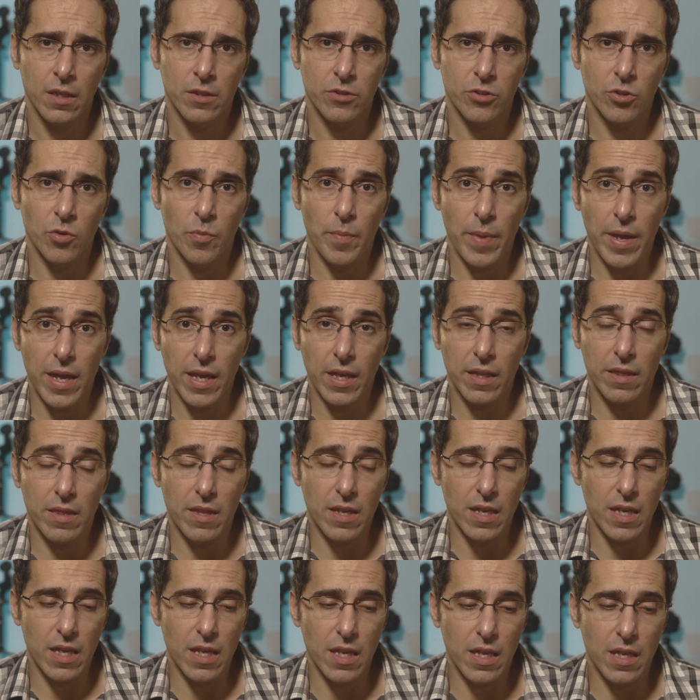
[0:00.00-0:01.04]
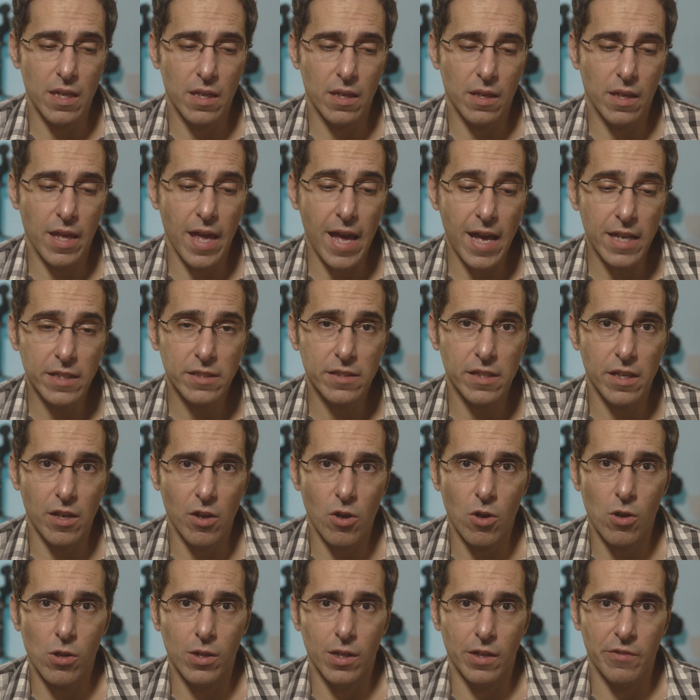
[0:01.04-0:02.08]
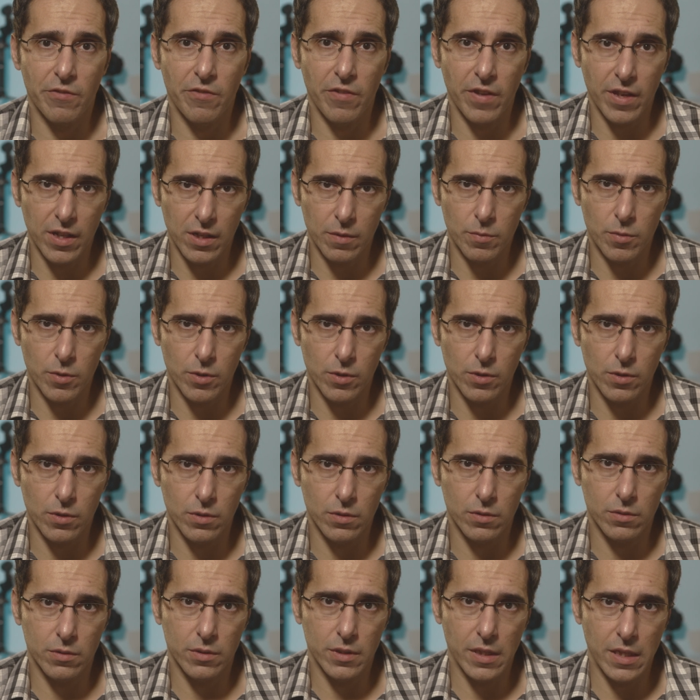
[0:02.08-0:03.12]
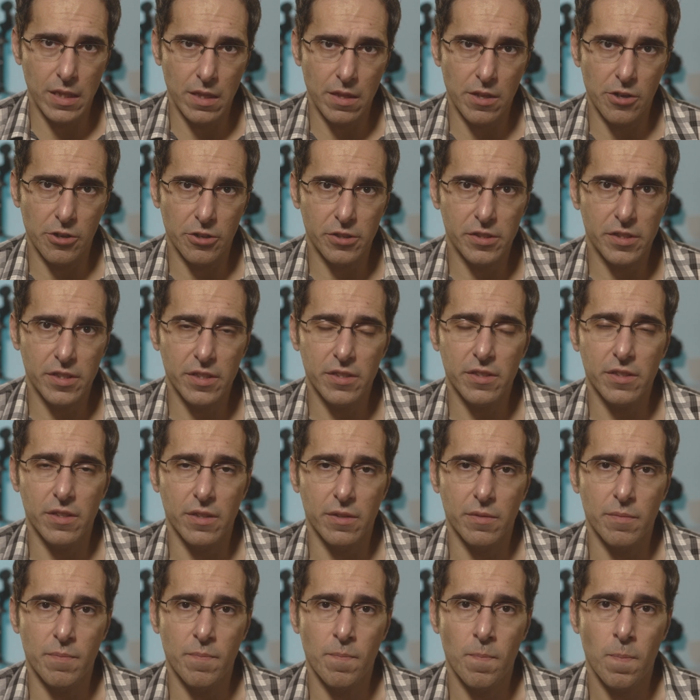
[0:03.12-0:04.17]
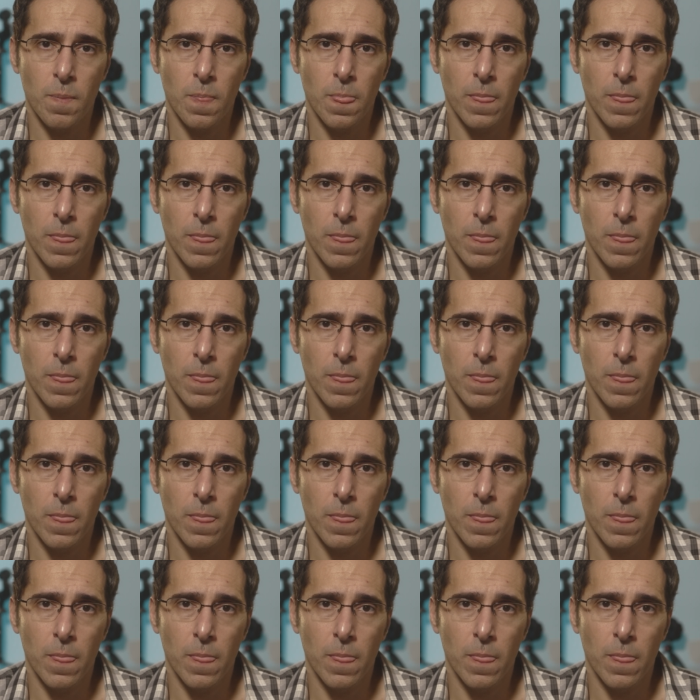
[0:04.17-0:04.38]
So make the casting call available in their system